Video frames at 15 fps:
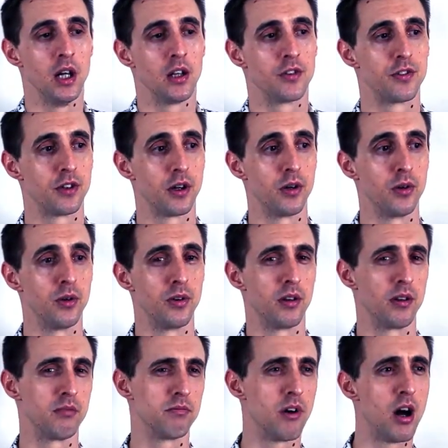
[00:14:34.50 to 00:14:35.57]
So
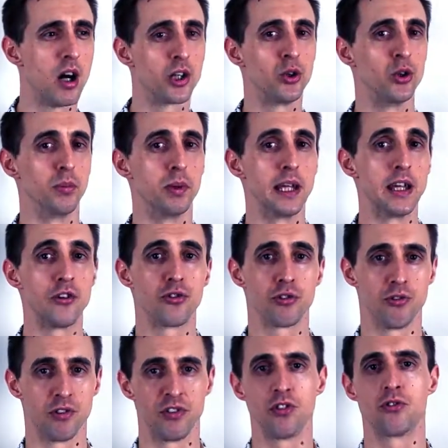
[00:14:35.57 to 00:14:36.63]
arguably,
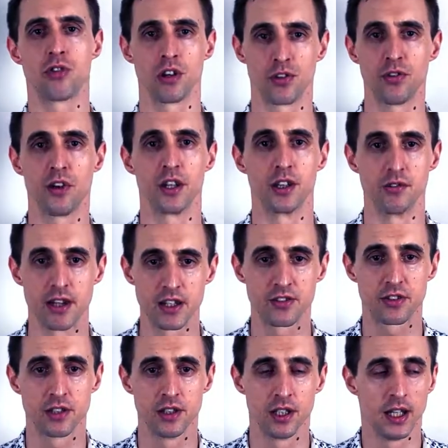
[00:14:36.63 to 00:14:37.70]
insurance is transferring the
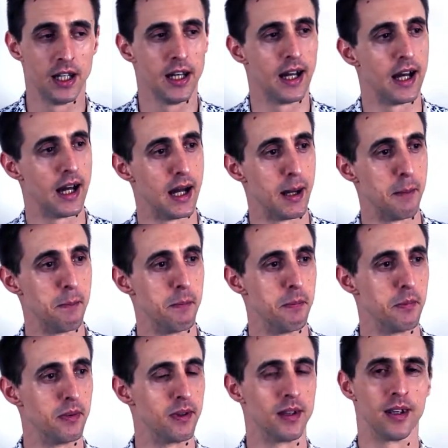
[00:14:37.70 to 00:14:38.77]
risk.
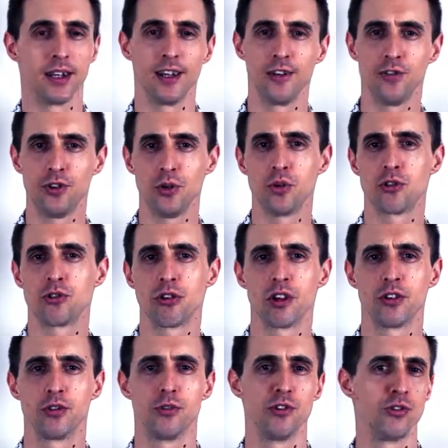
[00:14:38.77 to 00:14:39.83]
If you are
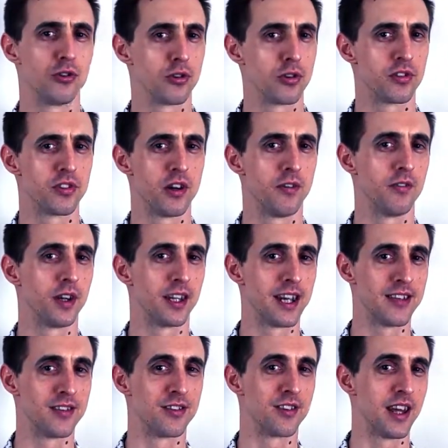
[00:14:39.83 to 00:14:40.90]
trying to insure yourself
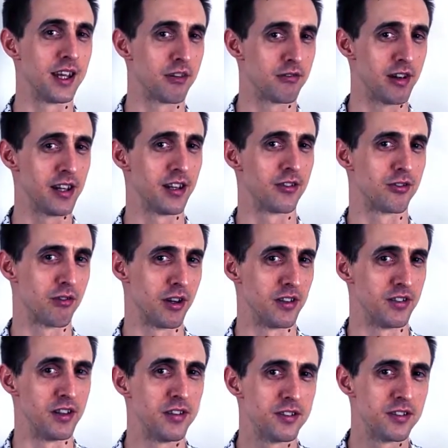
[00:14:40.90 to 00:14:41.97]
against a credit
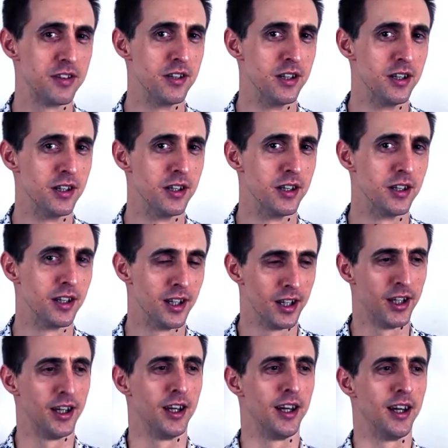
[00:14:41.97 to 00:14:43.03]
crisis,
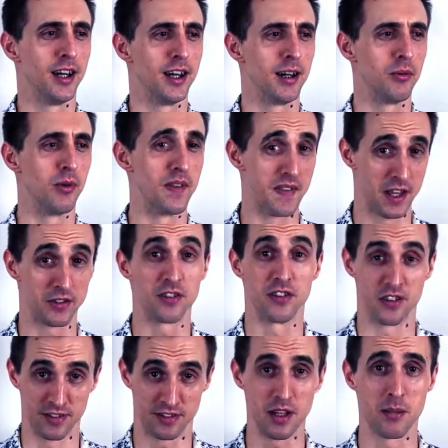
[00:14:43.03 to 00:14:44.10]
when that's a
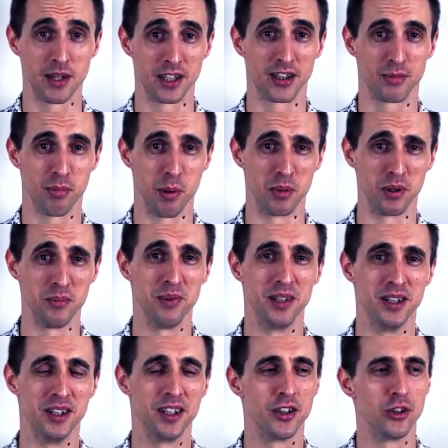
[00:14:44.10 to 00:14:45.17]
systemic problem,
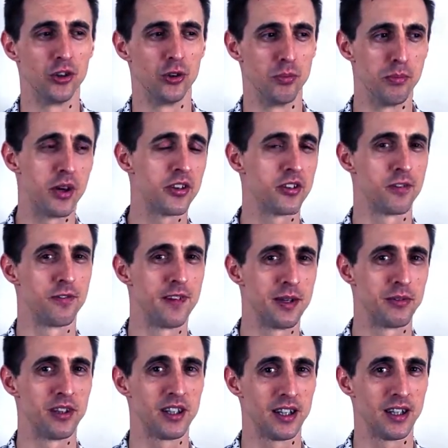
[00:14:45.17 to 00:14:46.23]
you might have
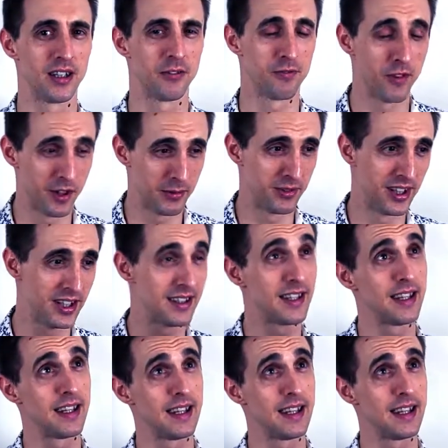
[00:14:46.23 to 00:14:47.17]
found it